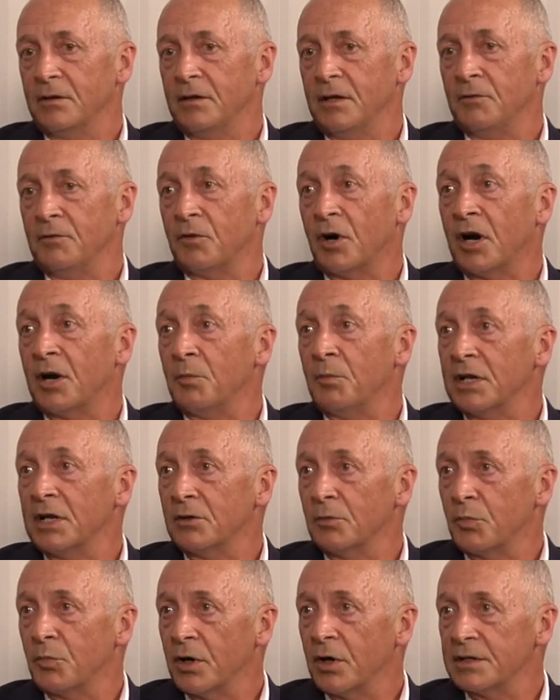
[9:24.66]

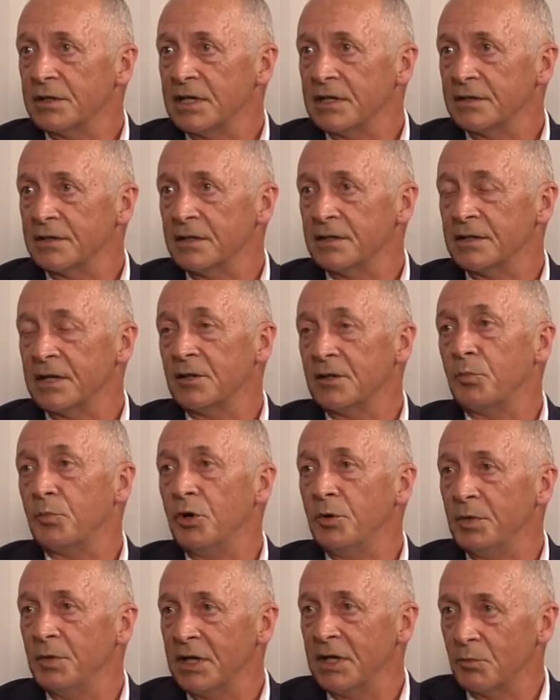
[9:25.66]
environmental processes and the
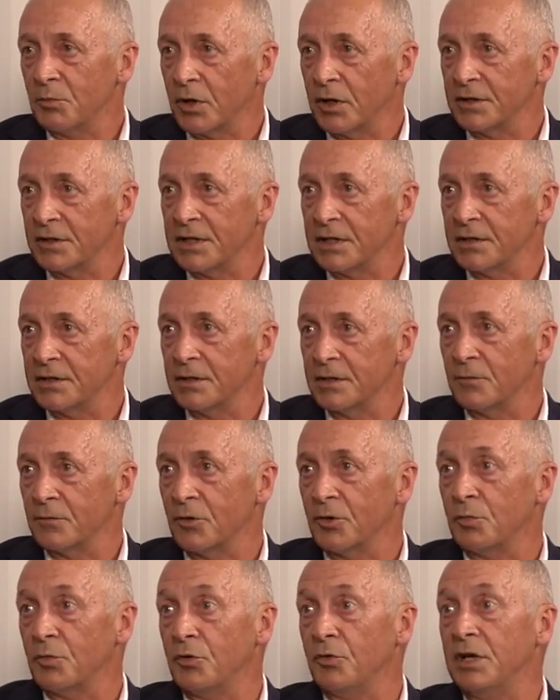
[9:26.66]
permitting processes
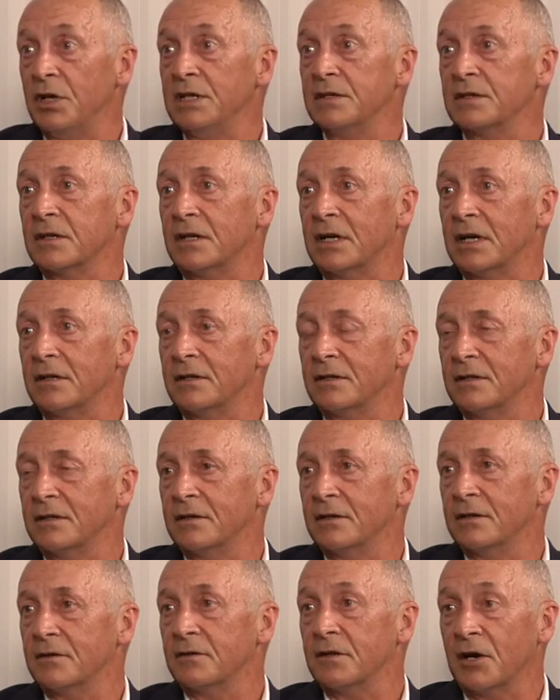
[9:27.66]
for the marine side
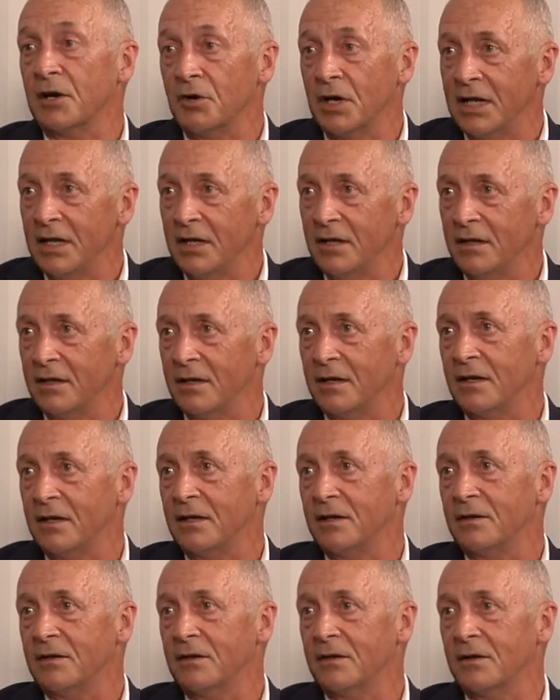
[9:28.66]
thoroughly
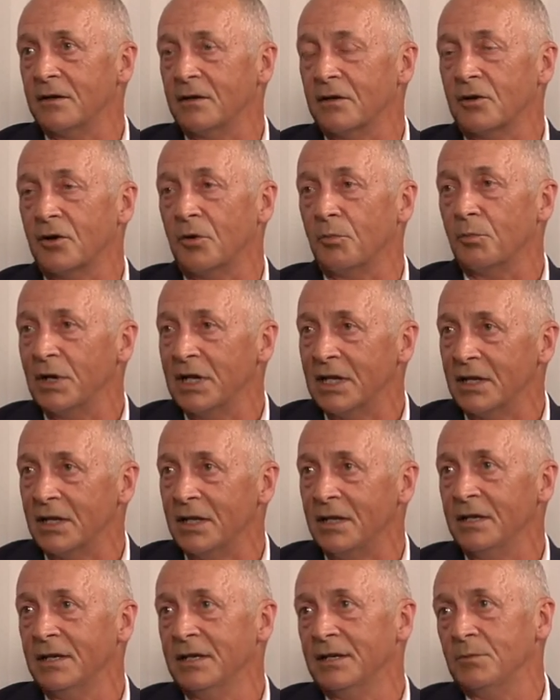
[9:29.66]
and
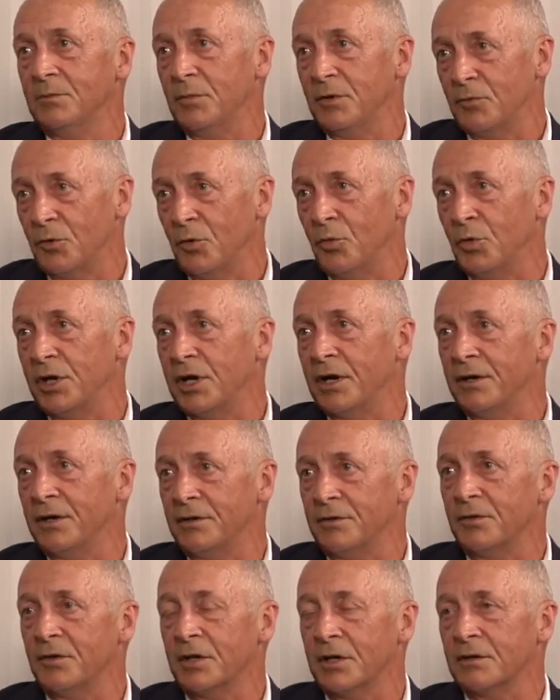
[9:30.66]
completely before we go
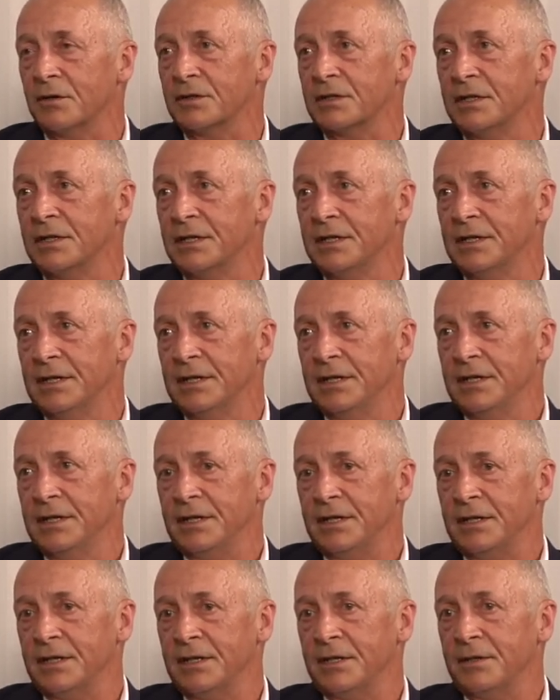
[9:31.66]
into those.
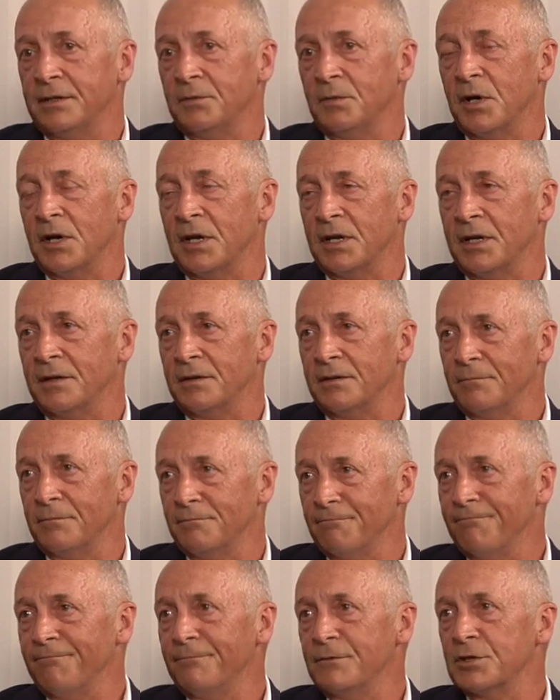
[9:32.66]
And
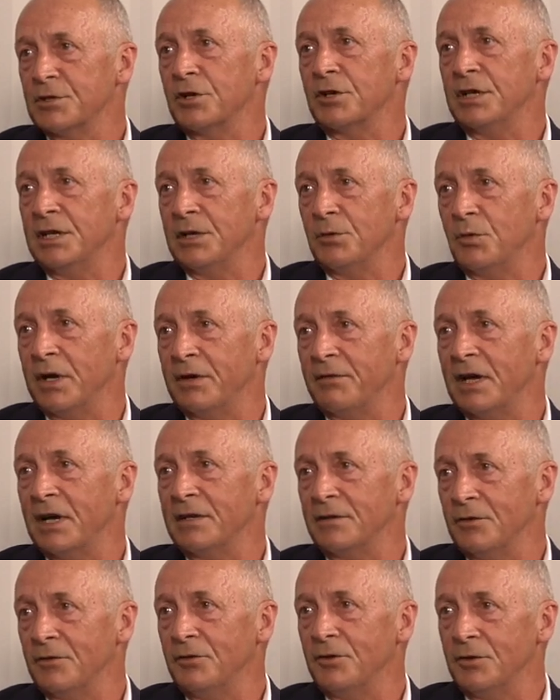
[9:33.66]
certainly we have
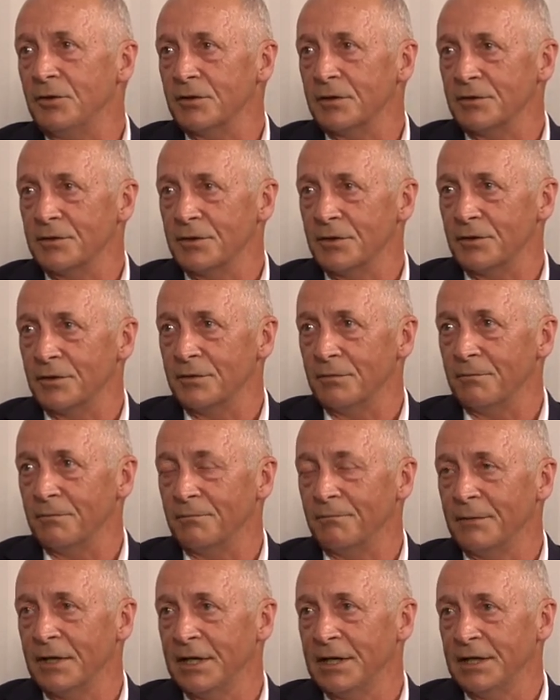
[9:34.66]
had to endure certain
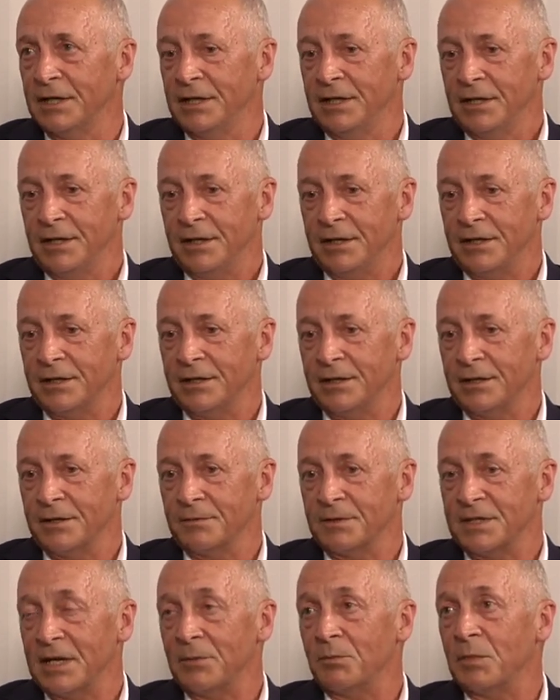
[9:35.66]

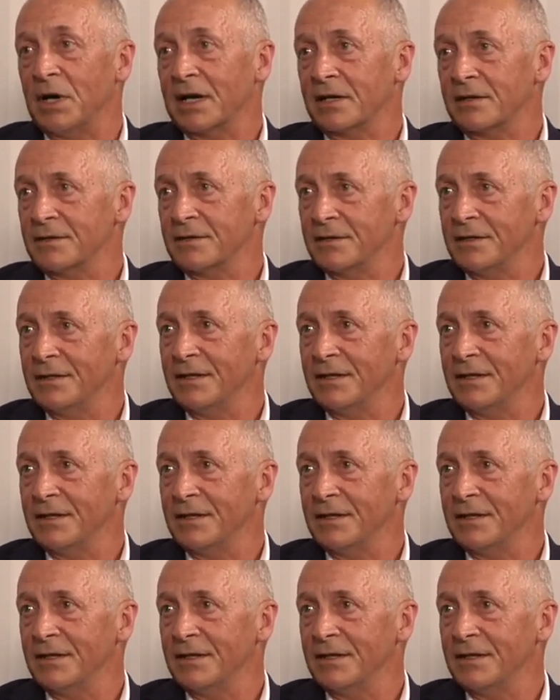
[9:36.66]
setbacks